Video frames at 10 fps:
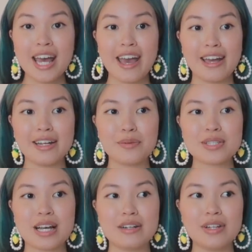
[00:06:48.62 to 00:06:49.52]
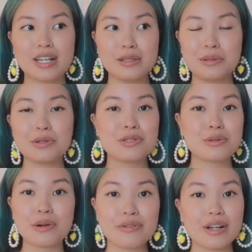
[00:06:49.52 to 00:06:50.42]
and it was kind of like a little
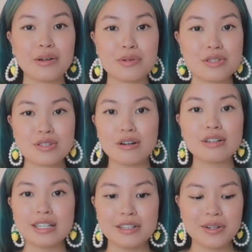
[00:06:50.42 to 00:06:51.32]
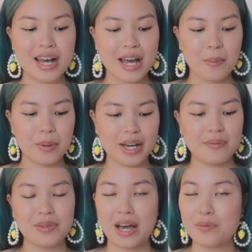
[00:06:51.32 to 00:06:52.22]
storefront. It was so cute.
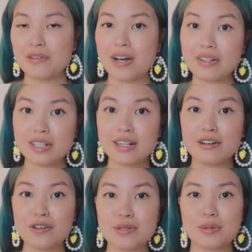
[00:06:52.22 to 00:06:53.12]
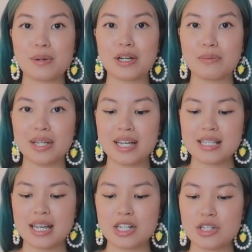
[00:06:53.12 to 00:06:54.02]
But yeah, we found her on Facebook
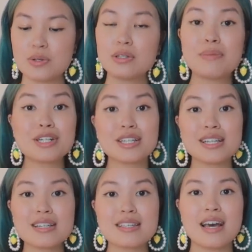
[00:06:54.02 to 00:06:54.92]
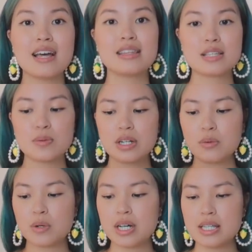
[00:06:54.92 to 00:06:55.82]
Marketplace and she sold a bunch of these. This
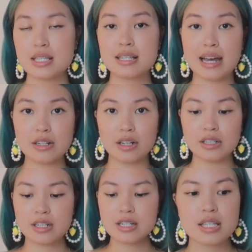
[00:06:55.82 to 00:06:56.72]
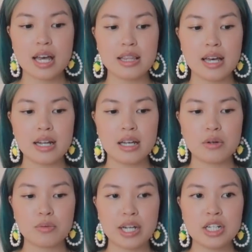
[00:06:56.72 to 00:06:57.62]
one was $10 and then
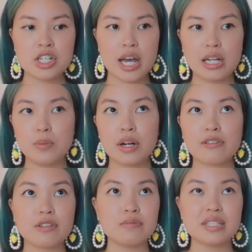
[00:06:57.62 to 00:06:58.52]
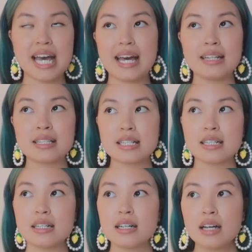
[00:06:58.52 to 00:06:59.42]
it ranged anywhere from 10 to